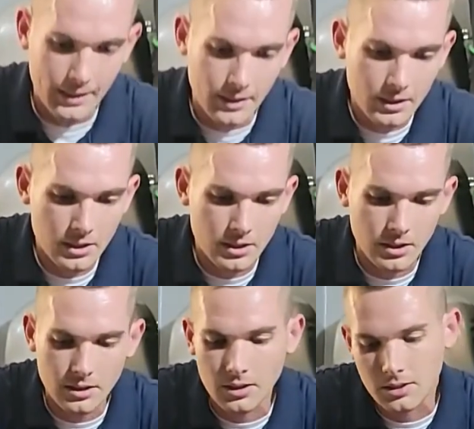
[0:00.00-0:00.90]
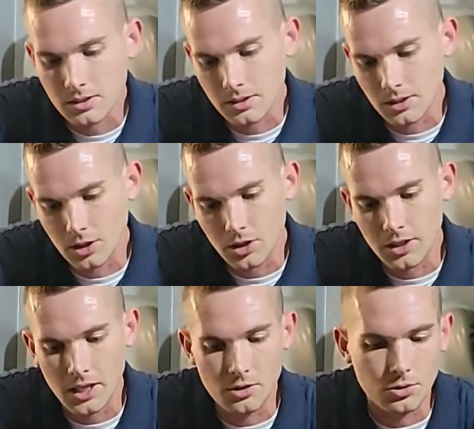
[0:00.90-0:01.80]
this. This is a Guardian
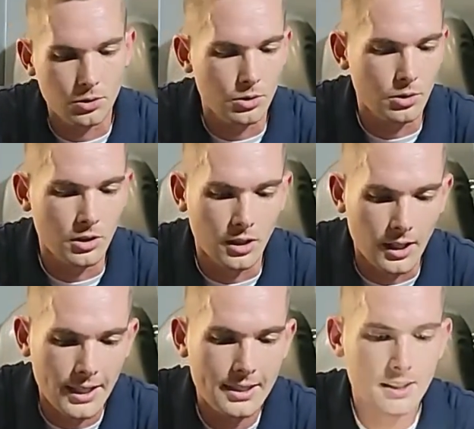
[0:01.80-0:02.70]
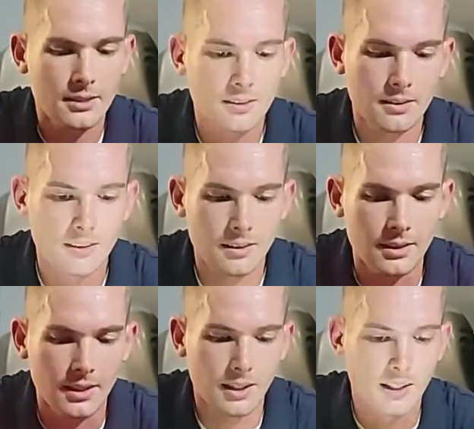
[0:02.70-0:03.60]
Angel little light.
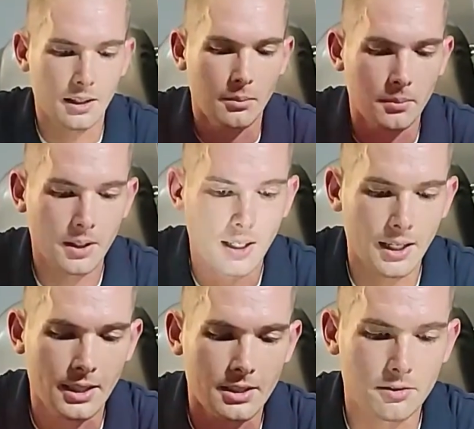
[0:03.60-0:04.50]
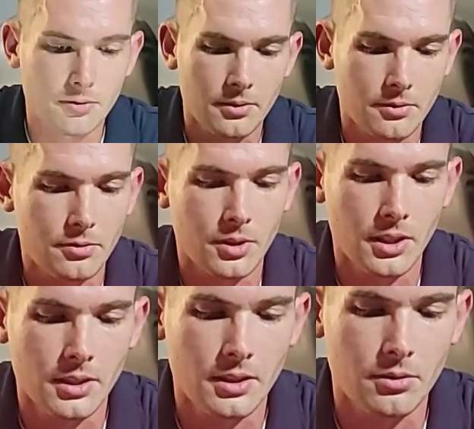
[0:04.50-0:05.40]
It has
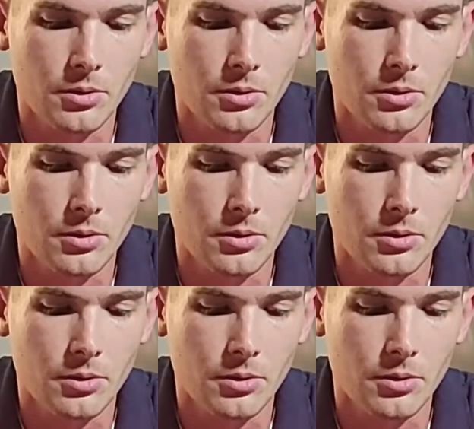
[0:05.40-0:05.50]
front and